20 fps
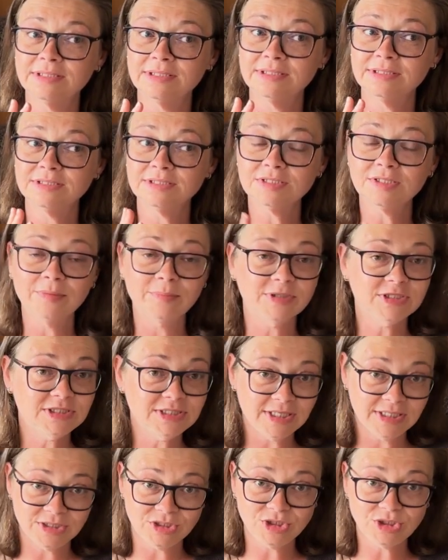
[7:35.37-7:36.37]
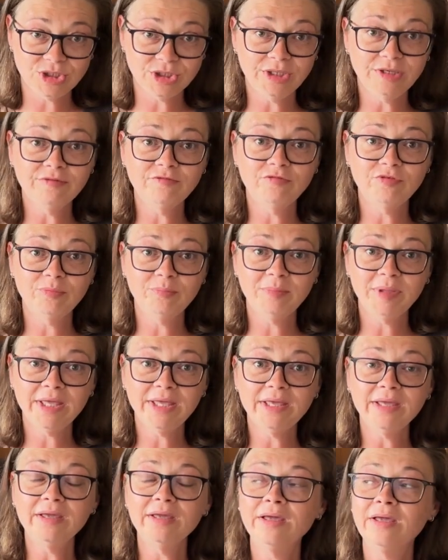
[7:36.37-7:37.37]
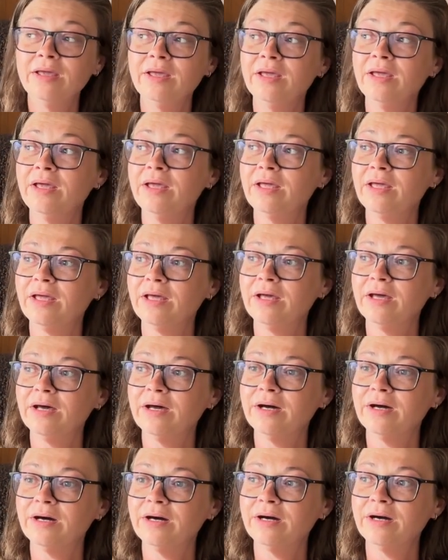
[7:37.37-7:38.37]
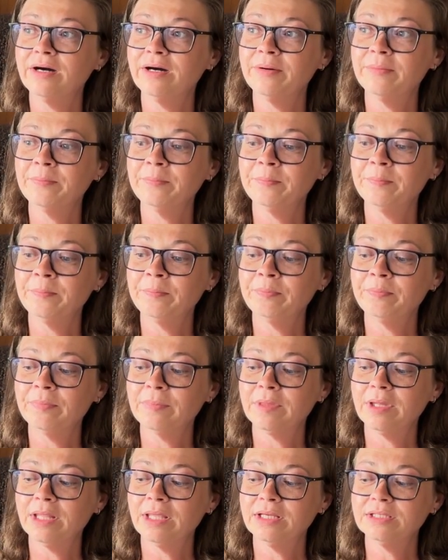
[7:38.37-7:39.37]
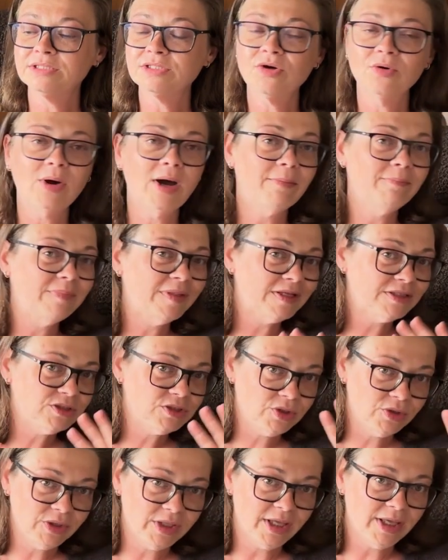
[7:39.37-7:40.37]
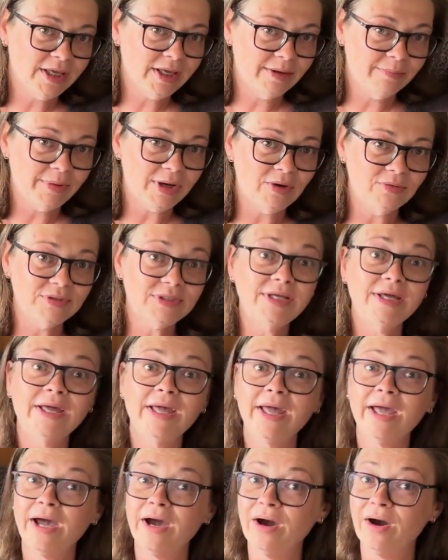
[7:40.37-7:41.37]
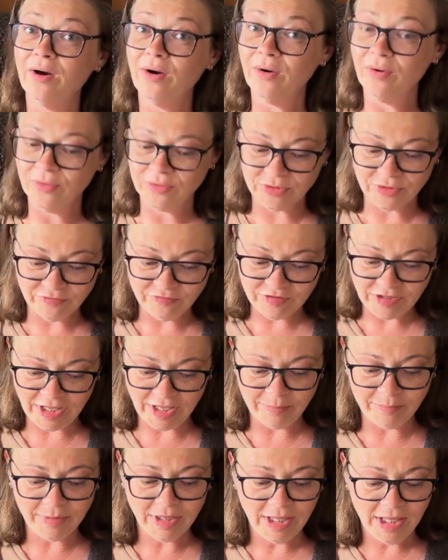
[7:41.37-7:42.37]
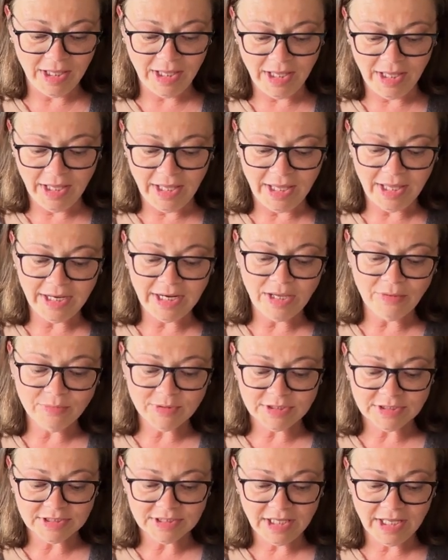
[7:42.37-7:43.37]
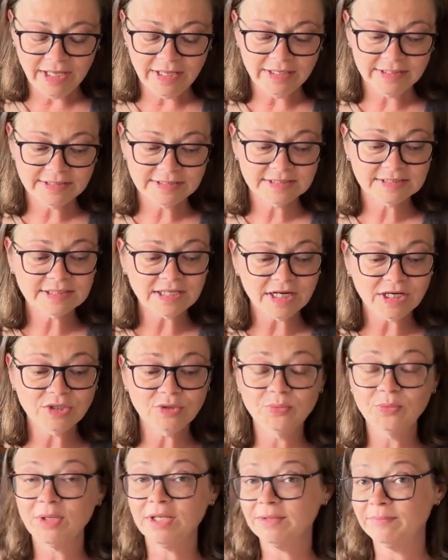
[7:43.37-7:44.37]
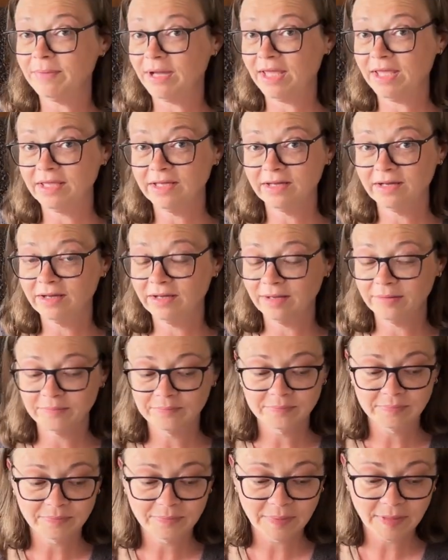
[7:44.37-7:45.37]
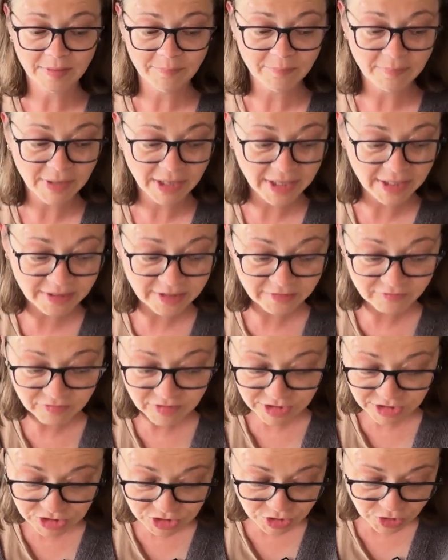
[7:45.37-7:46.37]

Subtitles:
some attention from me. So I'm not talking about all of them. And I will start with my finished